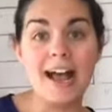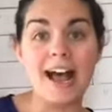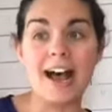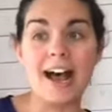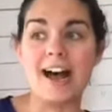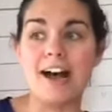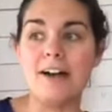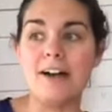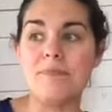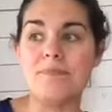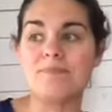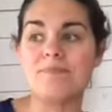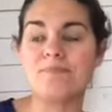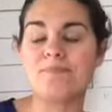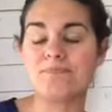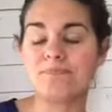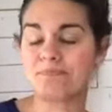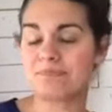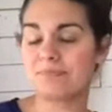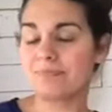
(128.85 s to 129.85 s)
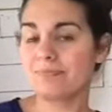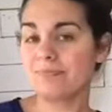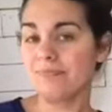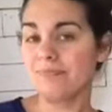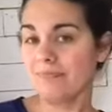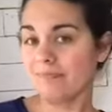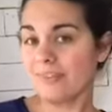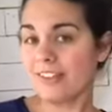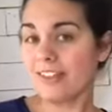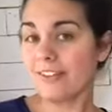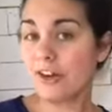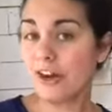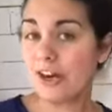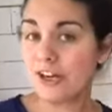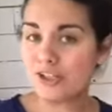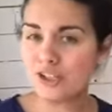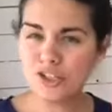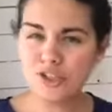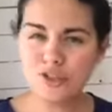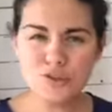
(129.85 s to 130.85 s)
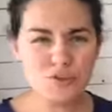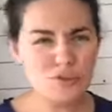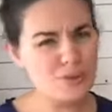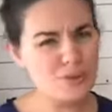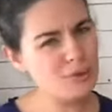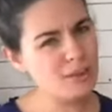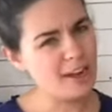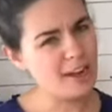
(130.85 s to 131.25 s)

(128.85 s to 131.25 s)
There are two